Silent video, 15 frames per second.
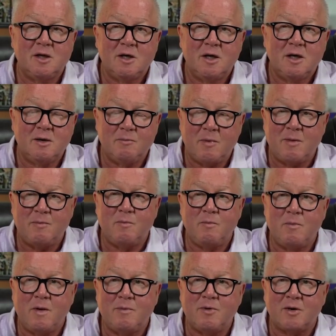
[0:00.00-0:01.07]
And
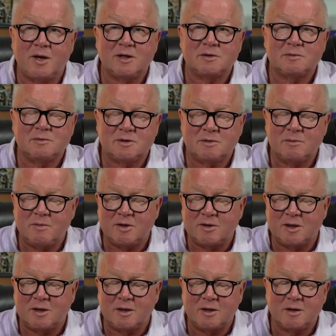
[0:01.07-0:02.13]
maybe you'll ask me something about
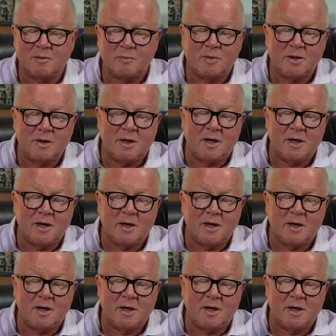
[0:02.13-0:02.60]
that later. But